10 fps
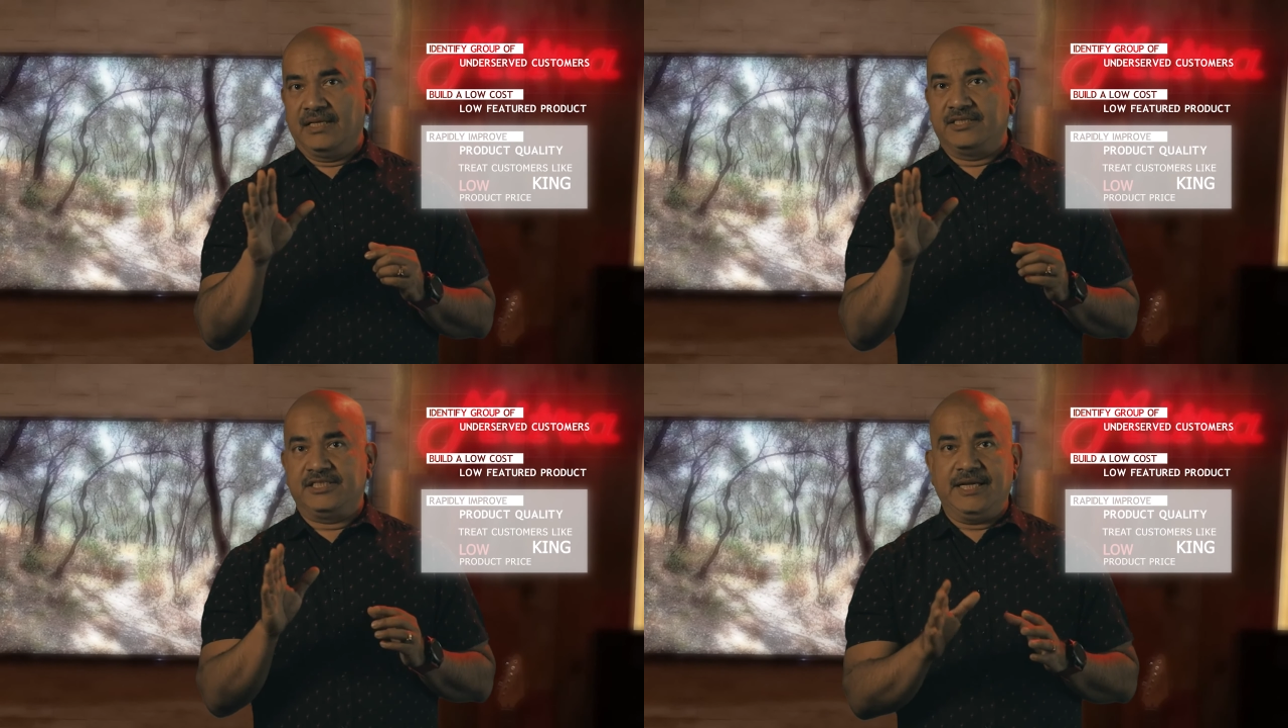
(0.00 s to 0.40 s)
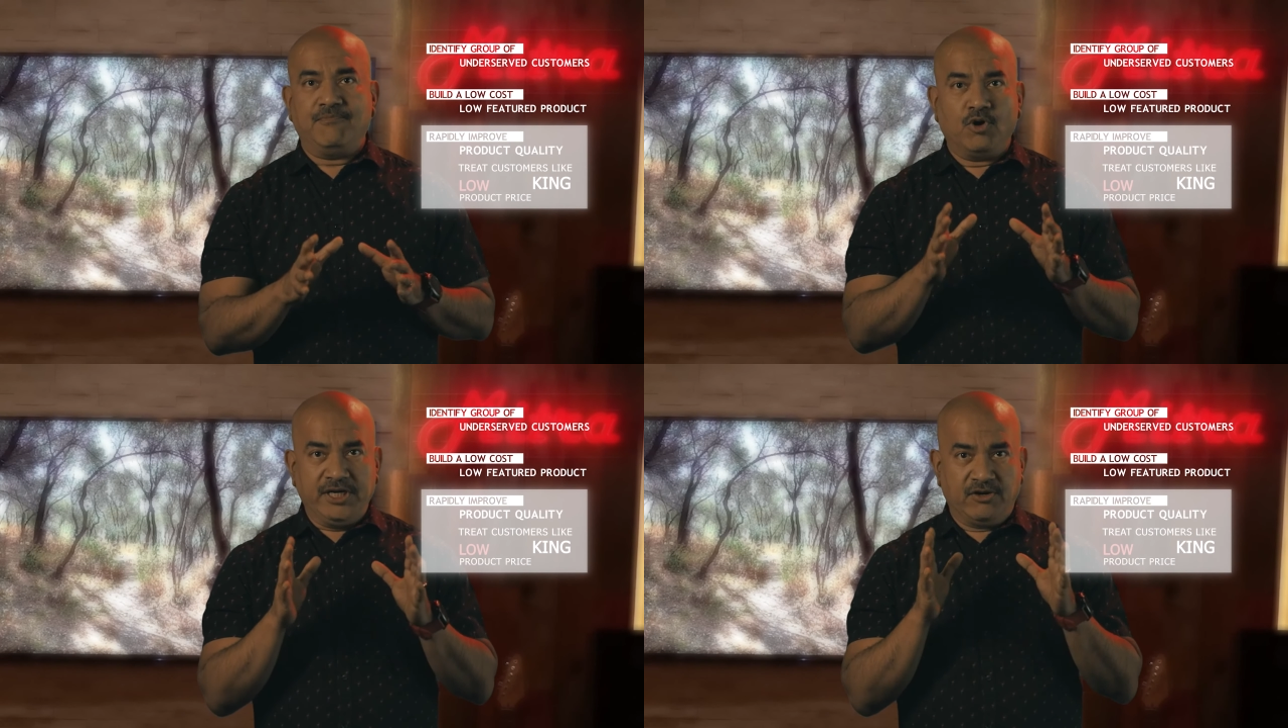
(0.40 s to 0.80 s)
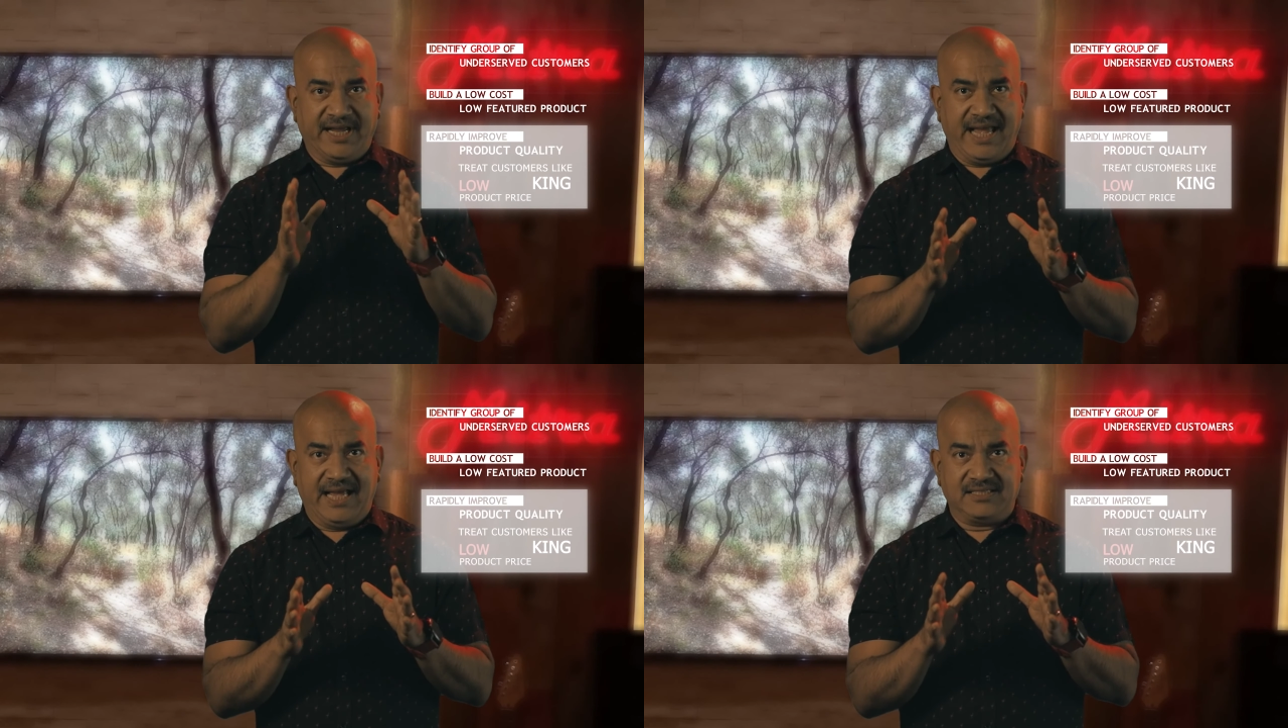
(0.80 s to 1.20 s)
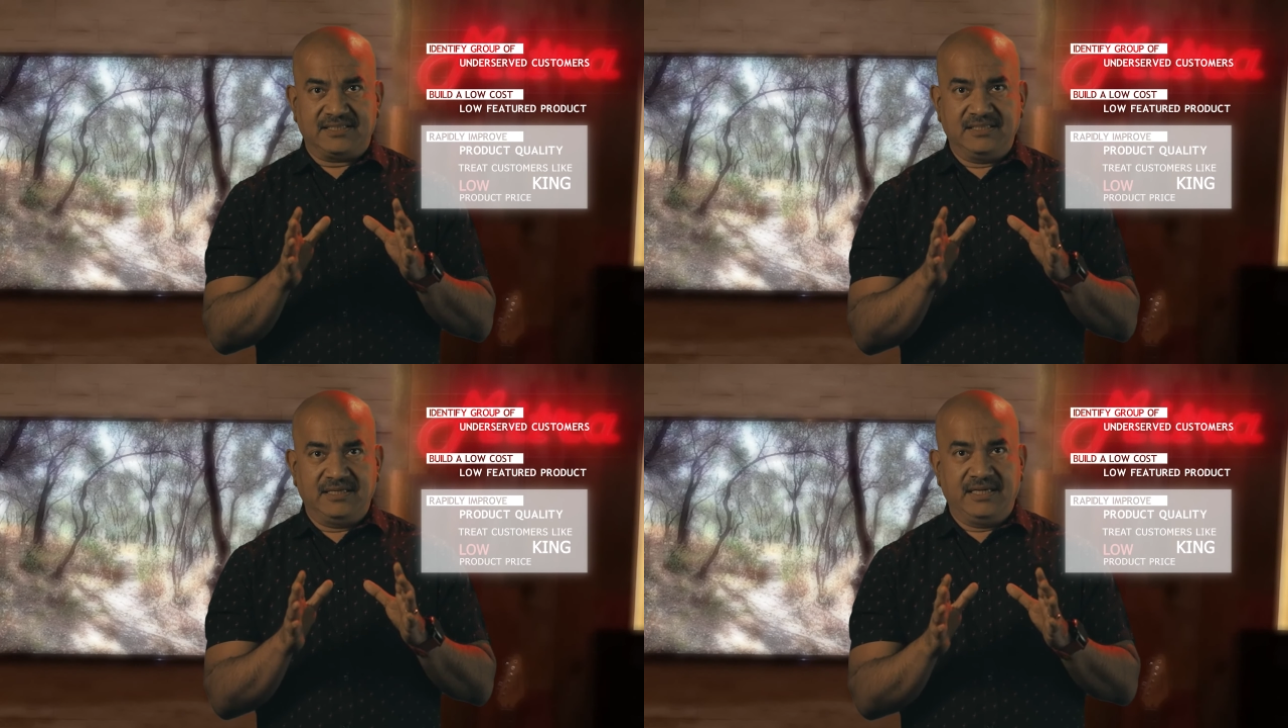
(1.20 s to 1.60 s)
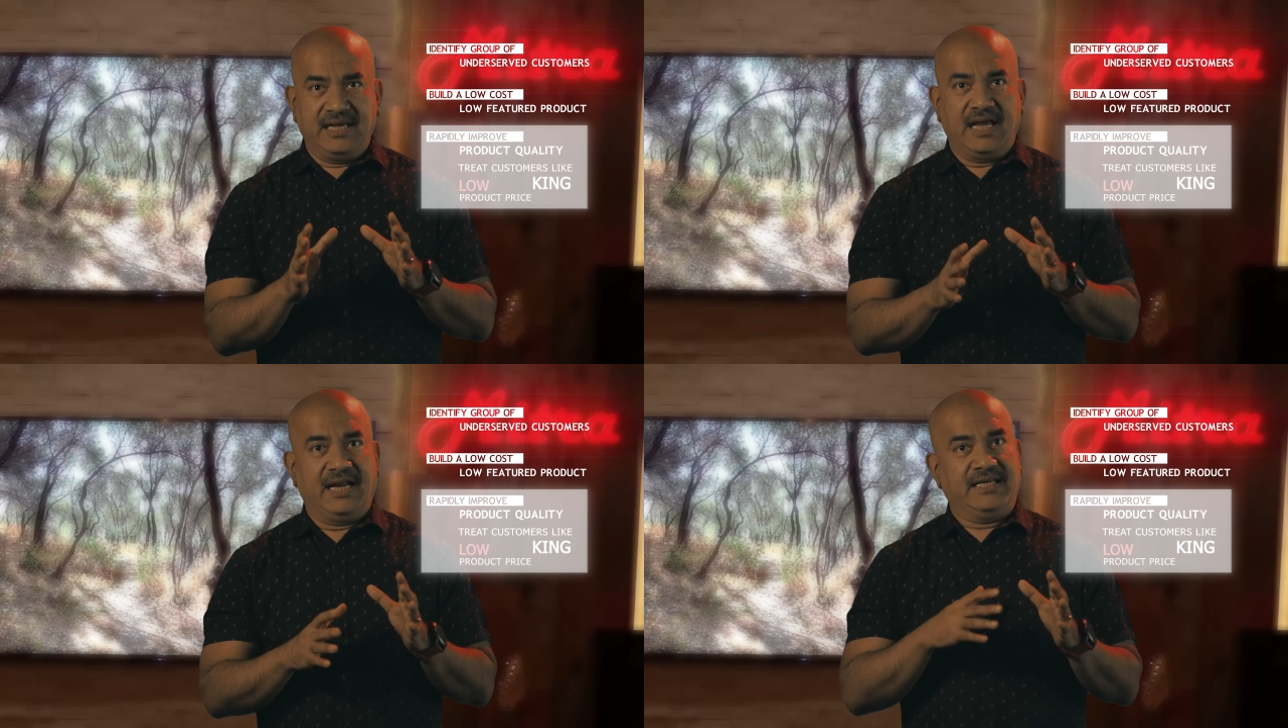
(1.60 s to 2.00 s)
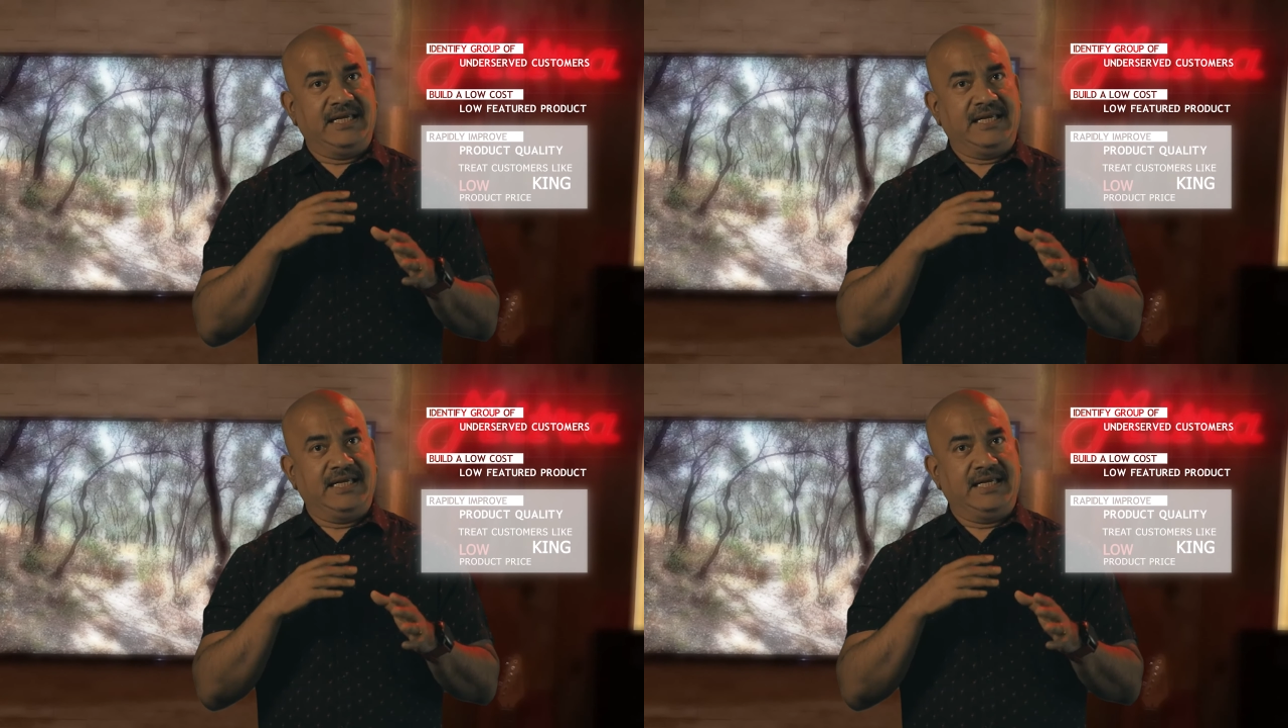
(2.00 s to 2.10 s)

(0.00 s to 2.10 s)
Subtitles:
Step on your gas and